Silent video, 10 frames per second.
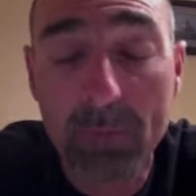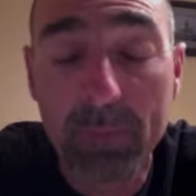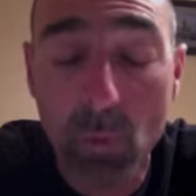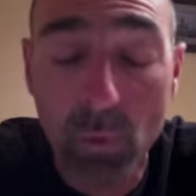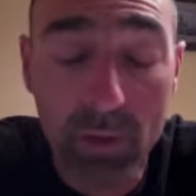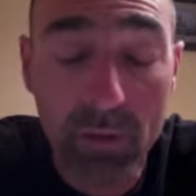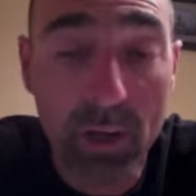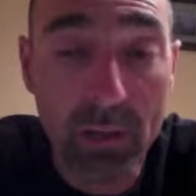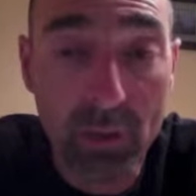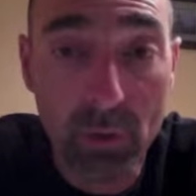with
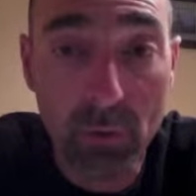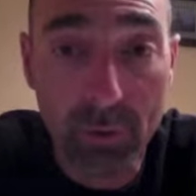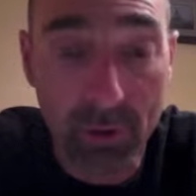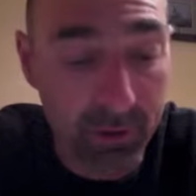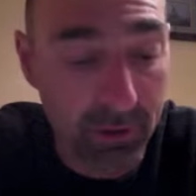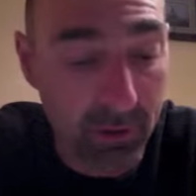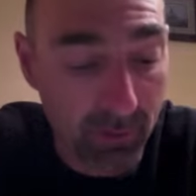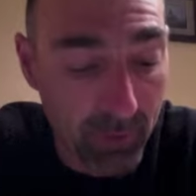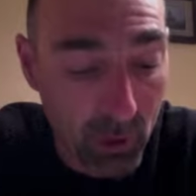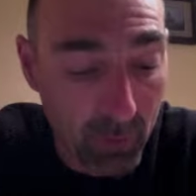a two-thirds
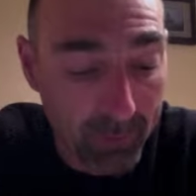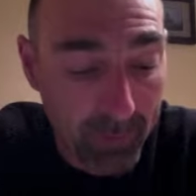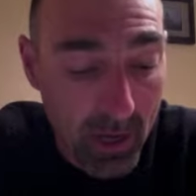vote.